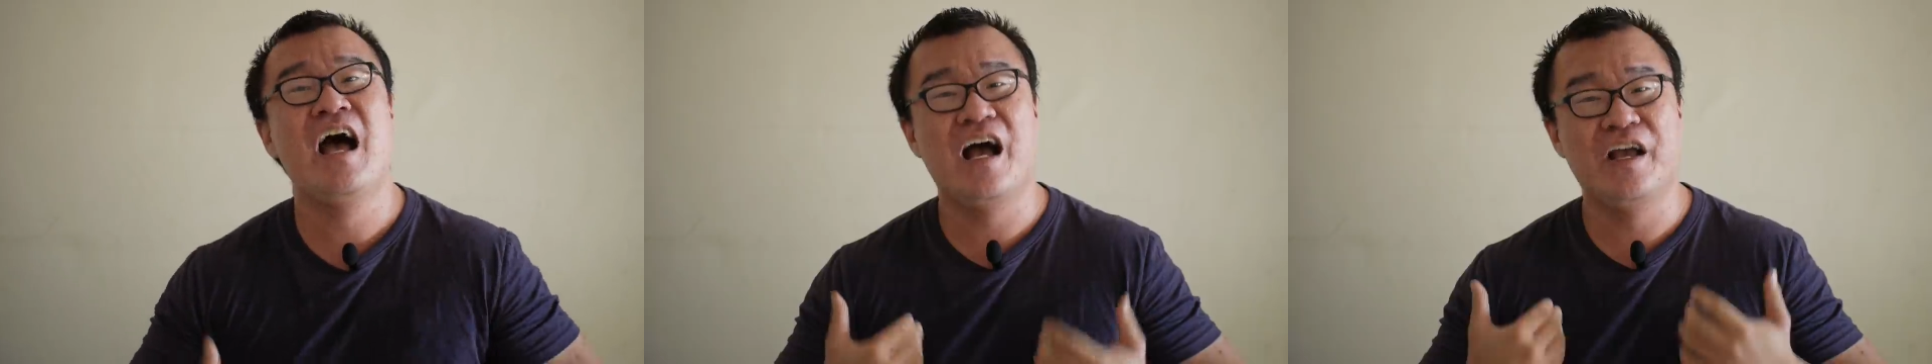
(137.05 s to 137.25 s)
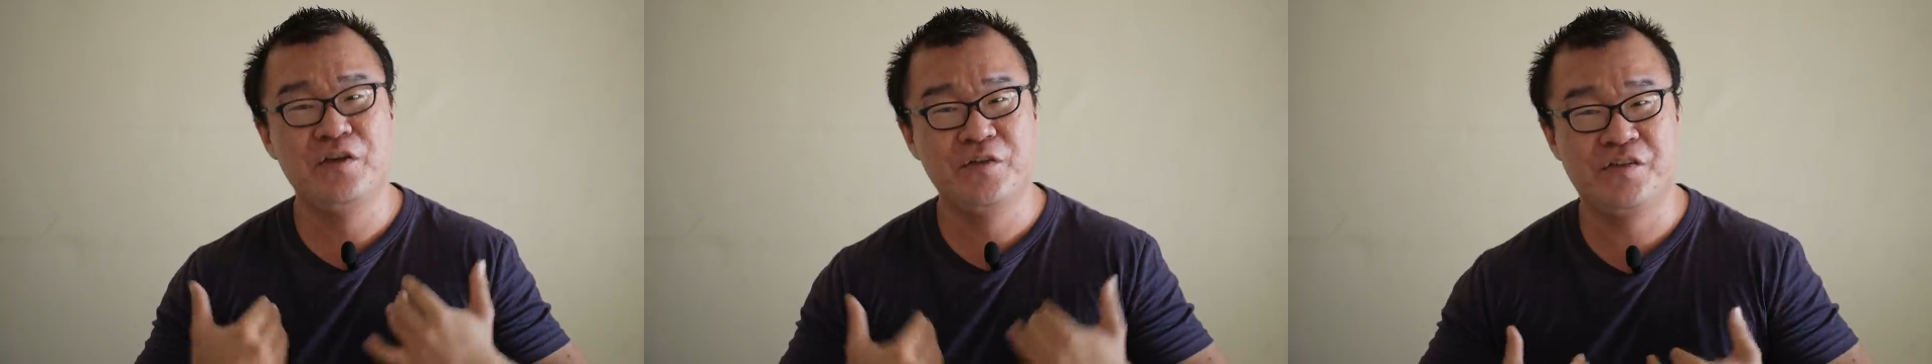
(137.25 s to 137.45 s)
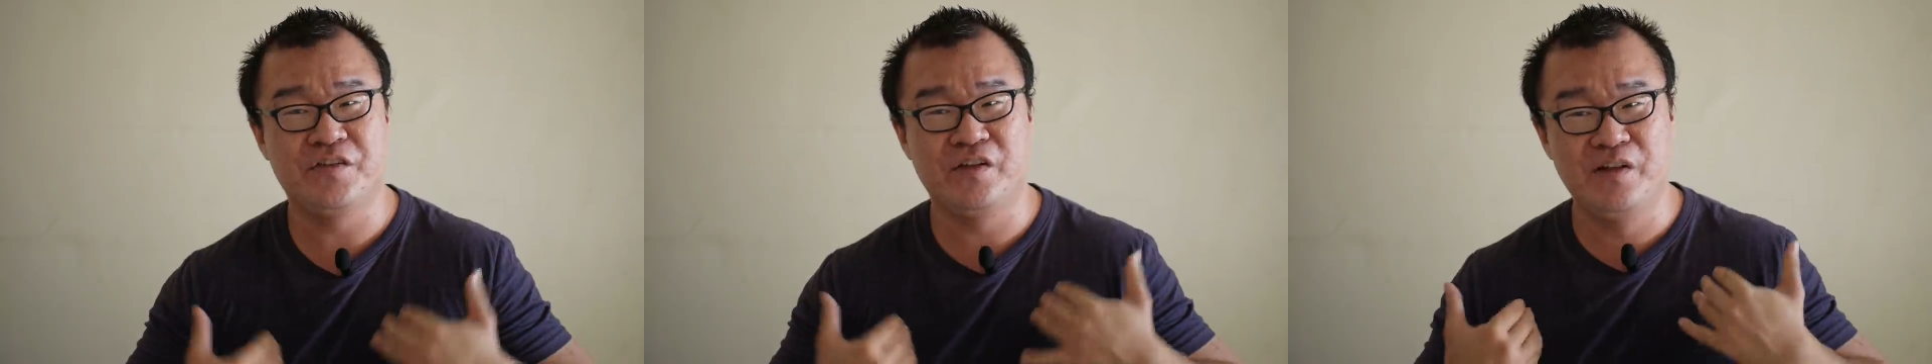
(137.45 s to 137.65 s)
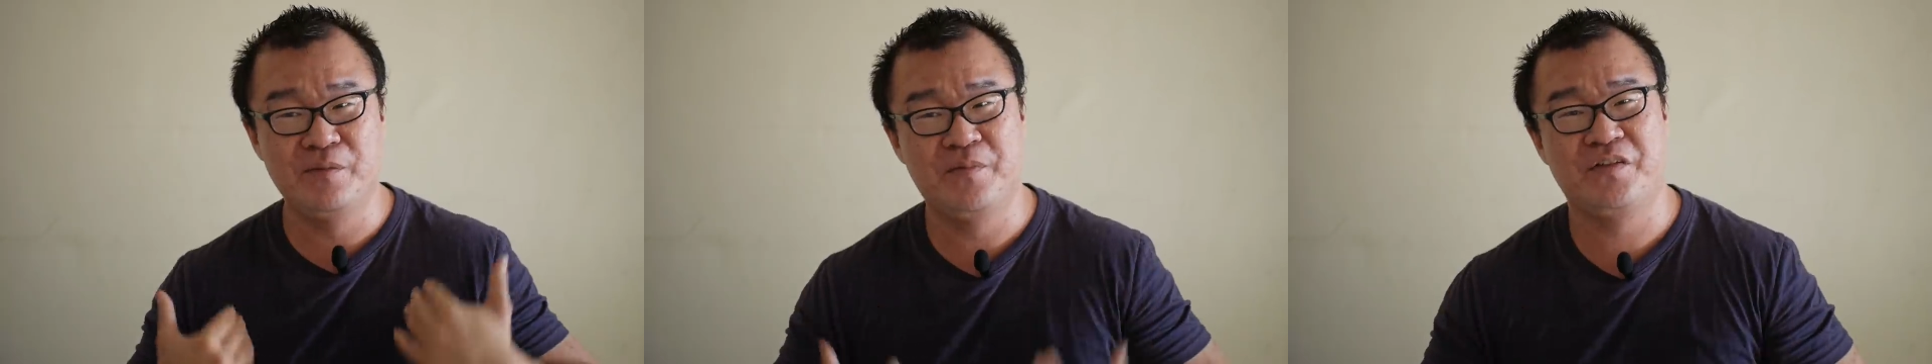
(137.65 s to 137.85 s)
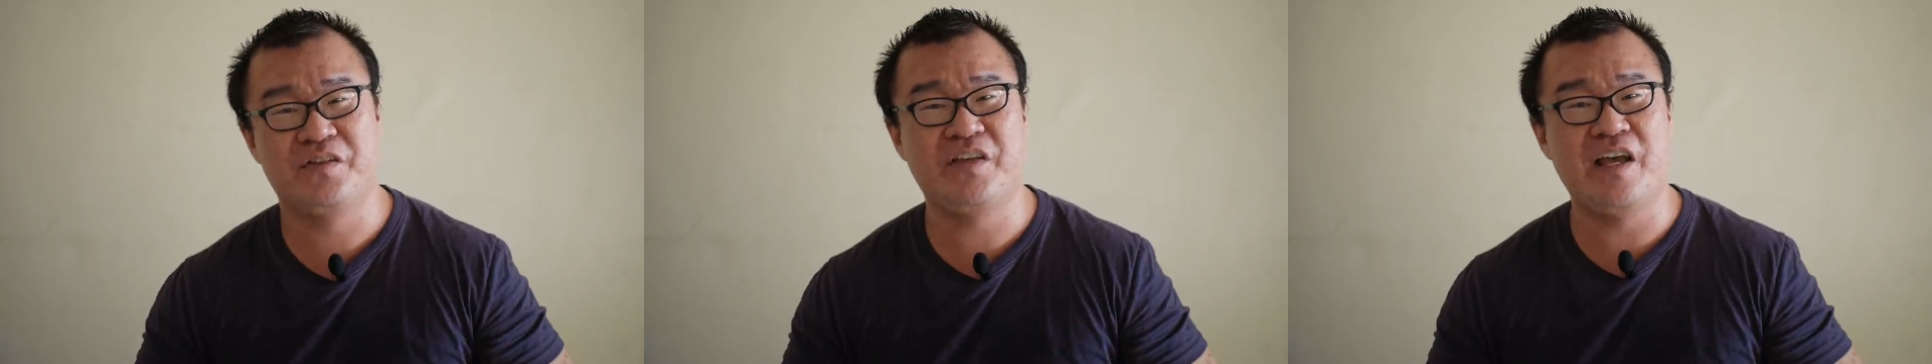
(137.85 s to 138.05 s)
I use
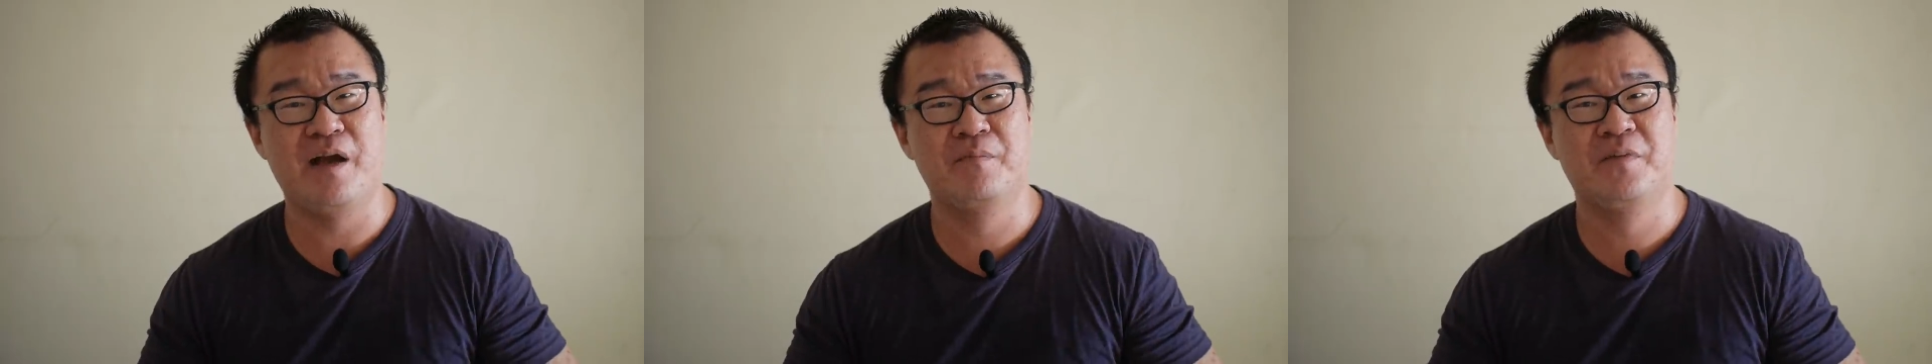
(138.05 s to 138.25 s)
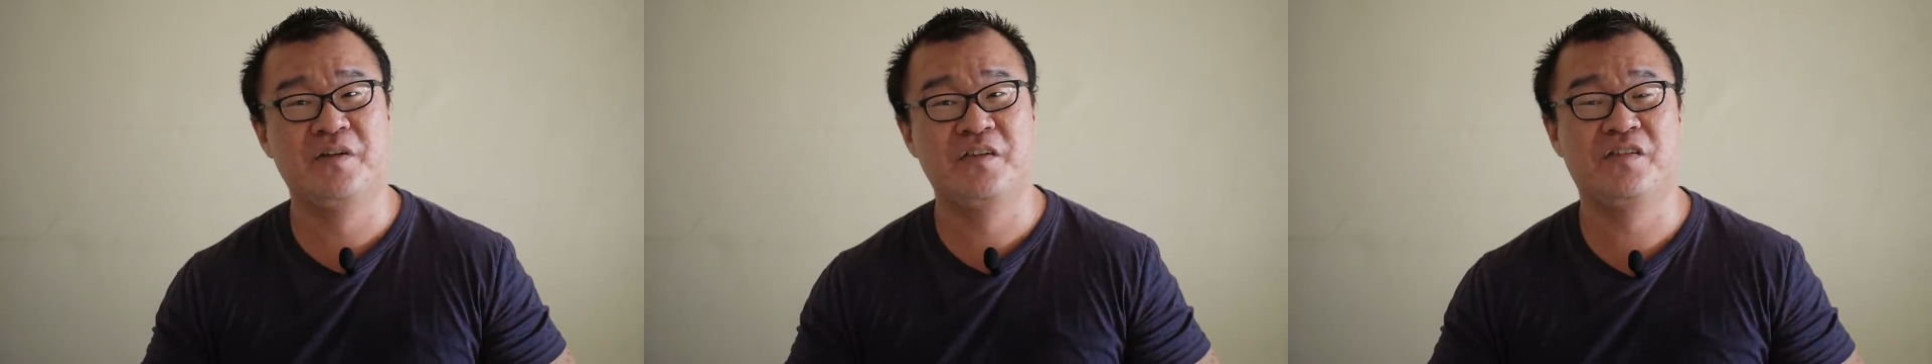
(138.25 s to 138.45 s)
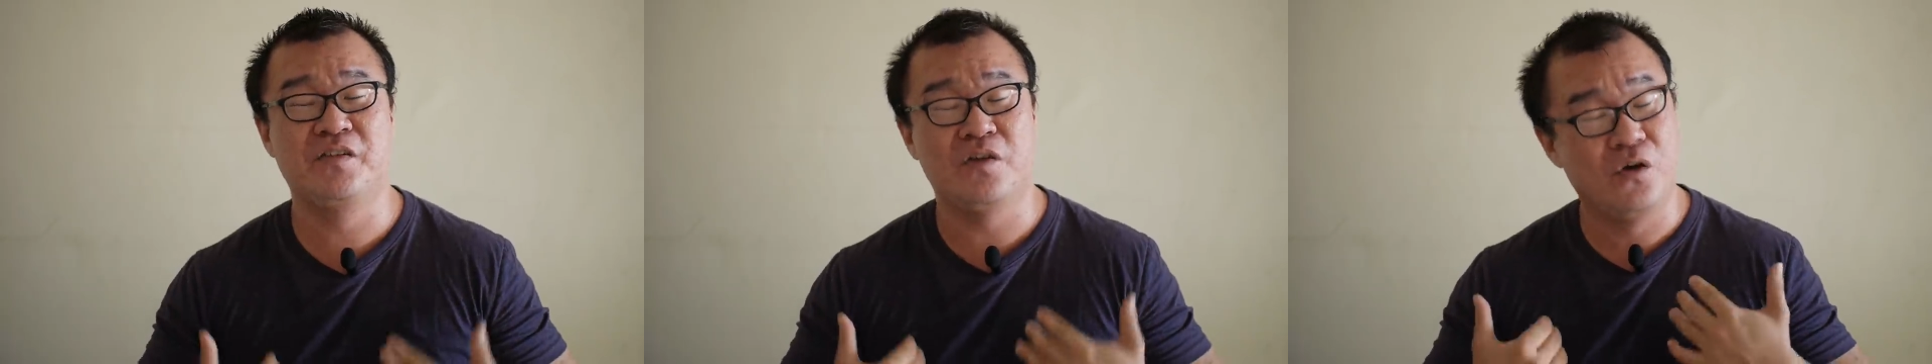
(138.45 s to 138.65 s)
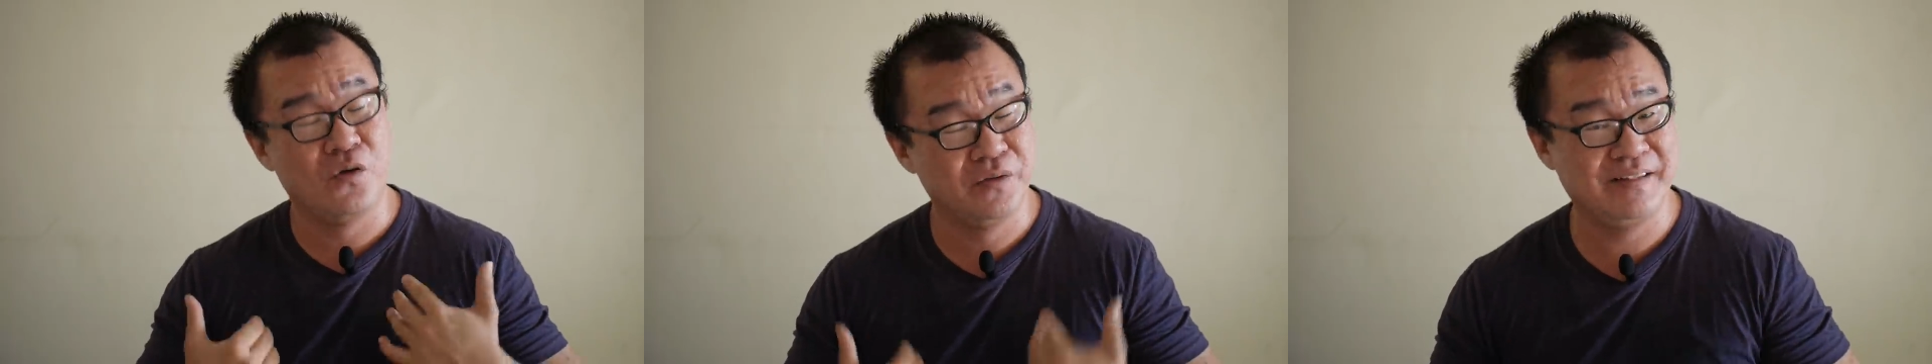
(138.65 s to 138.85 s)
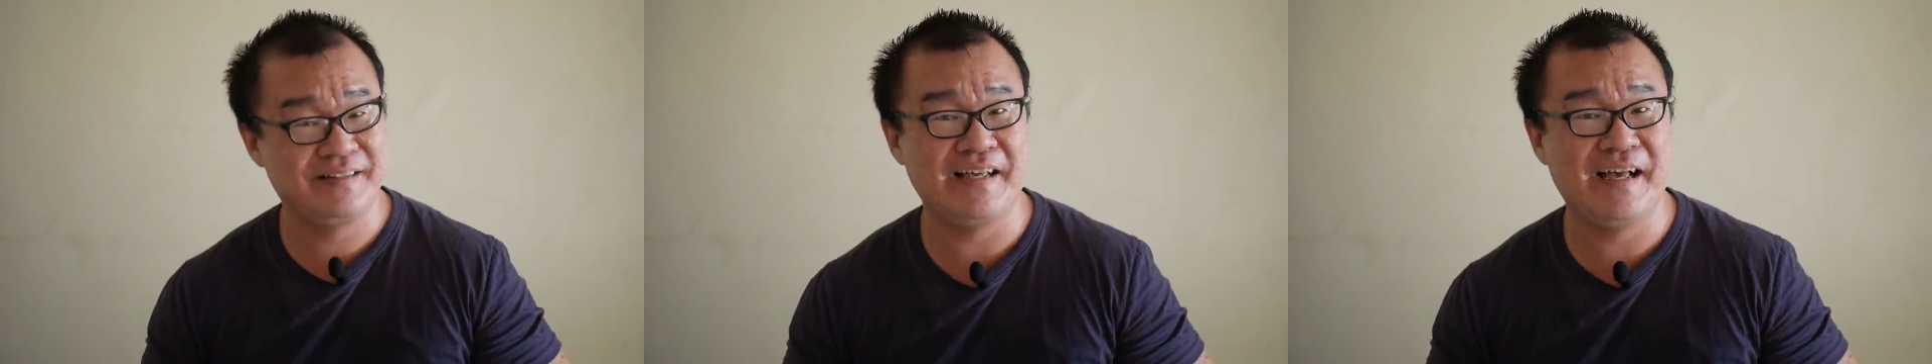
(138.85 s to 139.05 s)
Olympus cameras
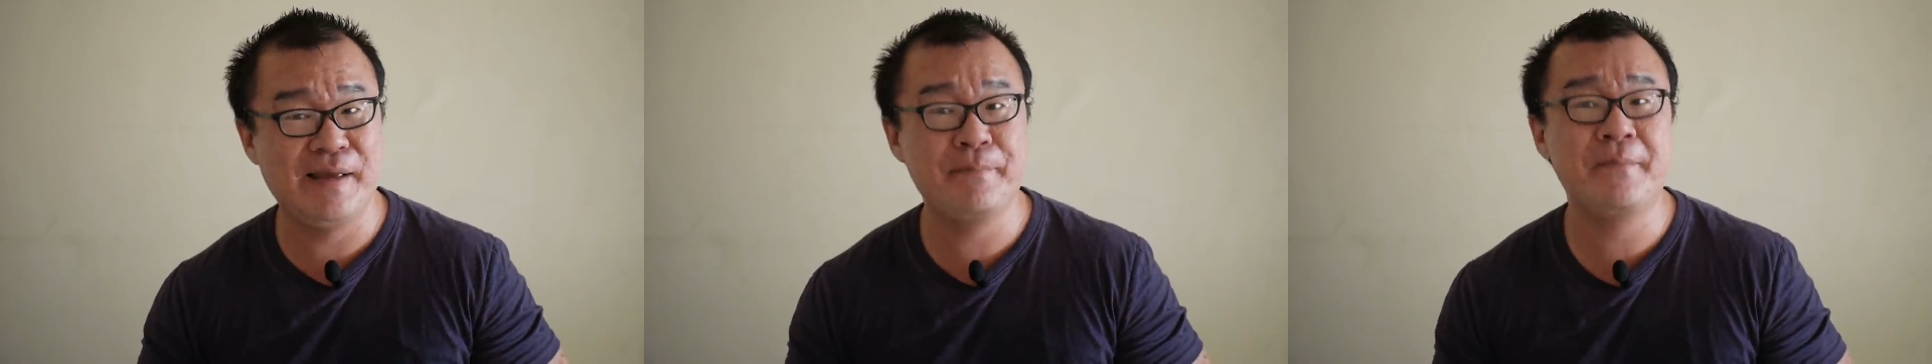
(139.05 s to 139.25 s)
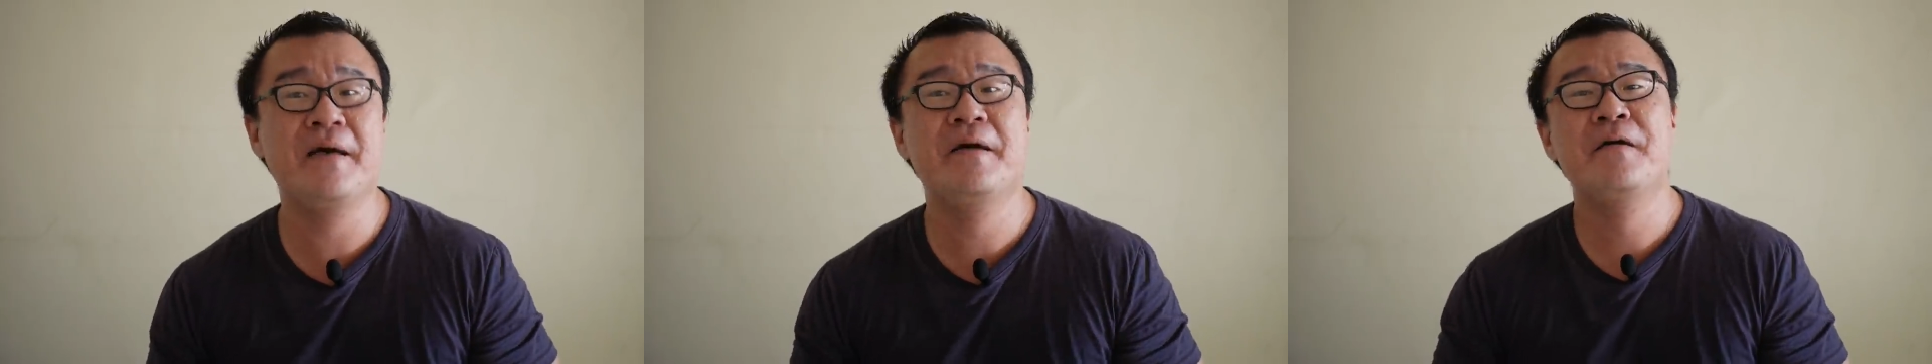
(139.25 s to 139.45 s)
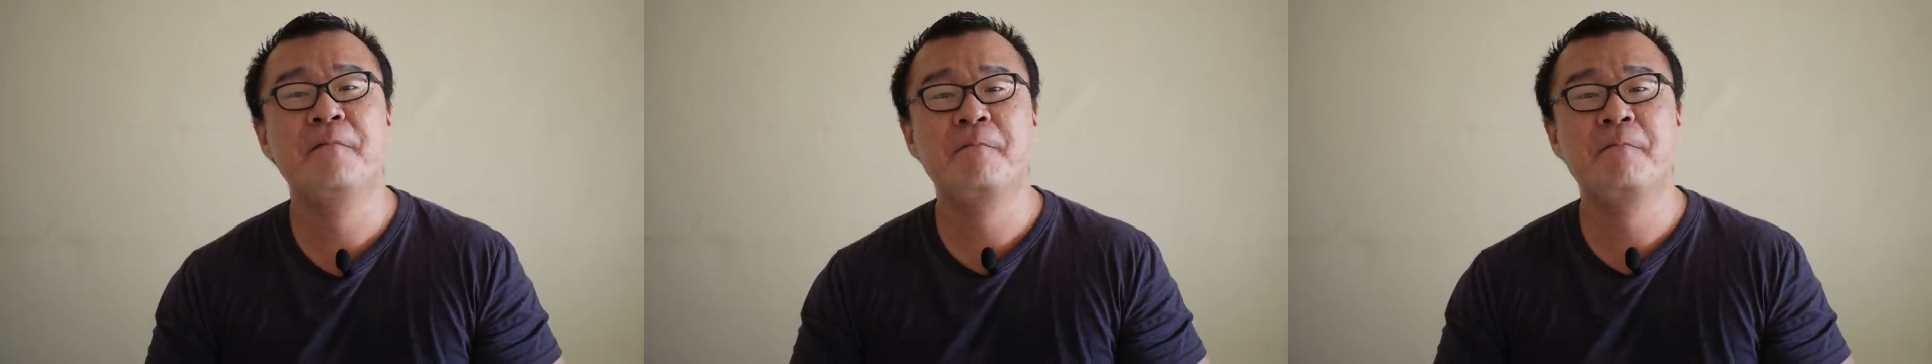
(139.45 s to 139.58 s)
all the time.